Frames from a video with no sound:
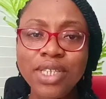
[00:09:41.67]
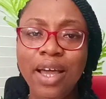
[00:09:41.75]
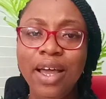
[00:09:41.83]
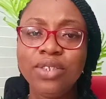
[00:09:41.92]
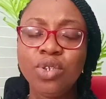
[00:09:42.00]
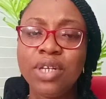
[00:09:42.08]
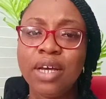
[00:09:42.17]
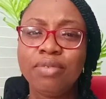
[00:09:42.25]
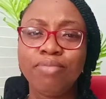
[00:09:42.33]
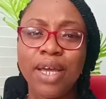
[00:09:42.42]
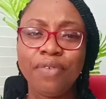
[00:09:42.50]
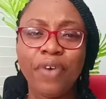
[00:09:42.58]
I saw
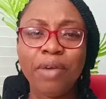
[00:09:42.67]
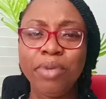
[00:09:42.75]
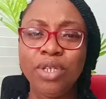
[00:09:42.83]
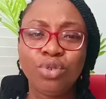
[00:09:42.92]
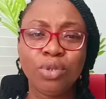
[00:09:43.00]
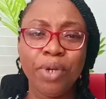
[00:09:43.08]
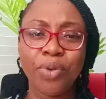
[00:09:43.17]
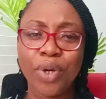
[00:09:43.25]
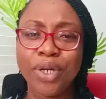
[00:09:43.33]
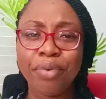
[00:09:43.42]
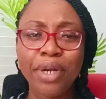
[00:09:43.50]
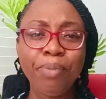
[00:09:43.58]
that like 5 minutes to bake, I
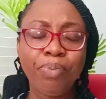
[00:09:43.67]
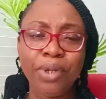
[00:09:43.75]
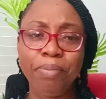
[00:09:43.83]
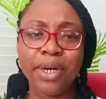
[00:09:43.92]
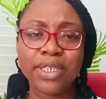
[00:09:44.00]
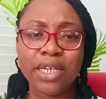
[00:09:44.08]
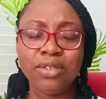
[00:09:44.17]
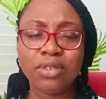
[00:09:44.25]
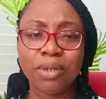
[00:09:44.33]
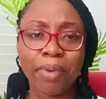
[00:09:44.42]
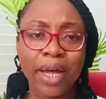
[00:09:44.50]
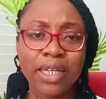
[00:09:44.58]
had already put the batter into
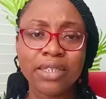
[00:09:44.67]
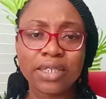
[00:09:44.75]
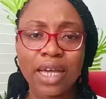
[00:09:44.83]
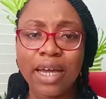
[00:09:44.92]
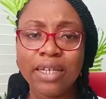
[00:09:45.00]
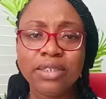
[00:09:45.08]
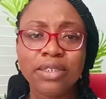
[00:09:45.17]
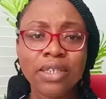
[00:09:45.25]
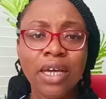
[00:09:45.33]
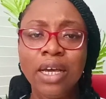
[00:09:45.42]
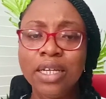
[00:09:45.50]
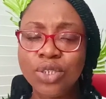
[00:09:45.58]
the pans and
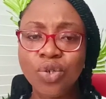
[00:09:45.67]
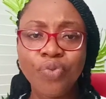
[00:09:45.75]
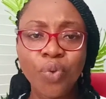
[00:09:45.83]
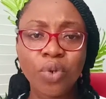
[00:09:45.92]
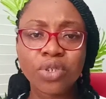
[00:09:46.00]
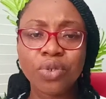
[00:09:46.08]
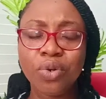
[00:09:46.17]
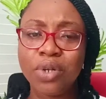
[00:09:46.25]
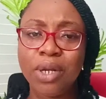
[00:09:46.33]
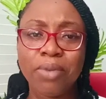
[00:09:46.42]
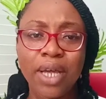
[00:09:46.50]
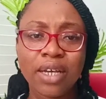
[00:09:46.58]
the oven was not
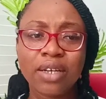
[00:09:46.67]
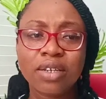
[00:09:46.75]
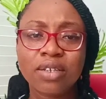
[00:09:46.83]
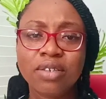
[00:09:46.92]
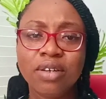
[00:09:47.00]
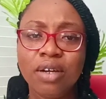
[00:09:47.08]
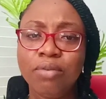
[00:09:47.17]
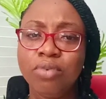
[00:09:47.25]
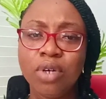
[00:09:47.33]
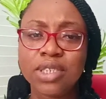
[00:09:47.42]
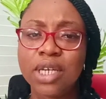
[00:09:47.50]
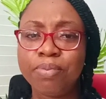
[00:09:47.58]
on. I'm like,
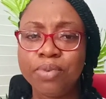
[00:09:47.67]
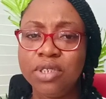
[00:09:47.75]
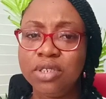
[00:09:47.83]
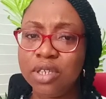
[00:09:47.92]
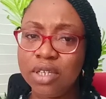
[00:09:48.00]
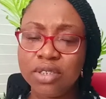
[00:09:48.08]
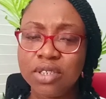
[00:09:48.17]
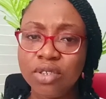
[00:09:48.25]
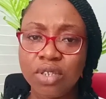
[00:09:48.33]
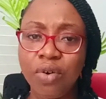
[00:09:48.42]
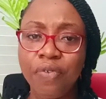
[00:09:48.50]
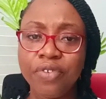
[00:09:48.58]
what's happening? Is
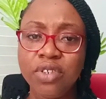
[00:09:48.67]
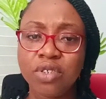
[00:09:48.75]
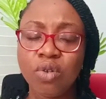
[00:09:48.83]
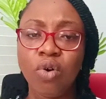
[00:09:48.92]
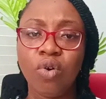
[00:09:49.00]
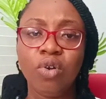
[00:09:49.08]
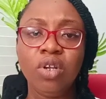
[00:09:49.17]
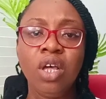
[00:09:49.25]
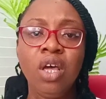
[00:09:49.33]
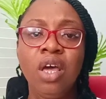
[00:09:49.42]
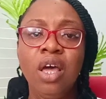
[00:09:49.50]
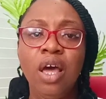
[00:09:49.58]
the oven is not
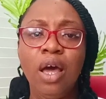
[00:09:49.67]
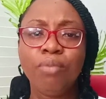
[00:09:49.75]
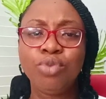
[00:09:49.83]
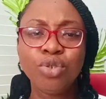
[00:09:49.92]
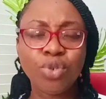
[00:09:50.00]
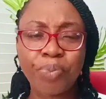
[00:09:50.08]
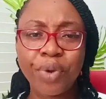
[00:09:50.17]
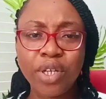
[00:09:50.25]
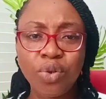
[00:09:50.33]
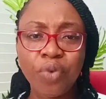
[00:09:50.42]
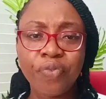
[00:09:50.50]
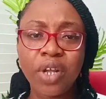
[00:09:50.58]
on. Don't you
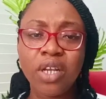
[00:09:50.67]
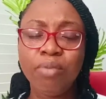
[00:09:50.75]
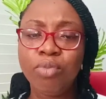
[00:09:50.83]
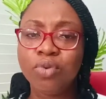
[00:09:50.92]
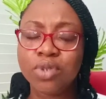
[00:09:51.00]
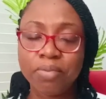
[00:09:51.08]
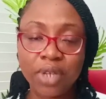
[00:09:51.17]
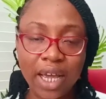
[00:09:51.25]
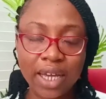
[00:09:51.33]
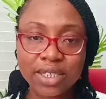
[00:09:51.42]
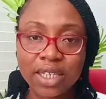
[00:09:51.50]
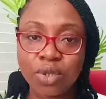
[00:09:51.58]
preheat the oven anymore? Something, I
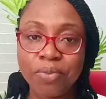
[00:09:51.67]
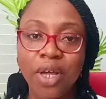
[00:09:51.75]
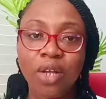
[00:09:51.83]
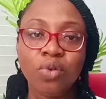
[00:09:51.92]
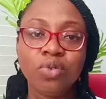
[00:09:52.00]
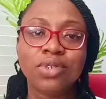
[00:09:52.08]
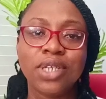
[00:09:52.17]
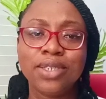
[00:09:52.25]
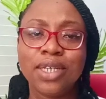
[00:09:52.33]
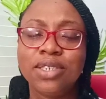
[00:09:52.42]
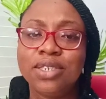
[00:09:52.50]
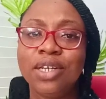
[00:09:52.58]
asked her something along those
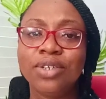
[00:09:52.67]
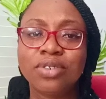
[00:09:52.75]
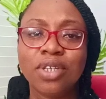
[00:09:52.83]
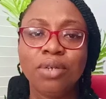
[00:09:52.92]
lines. I said,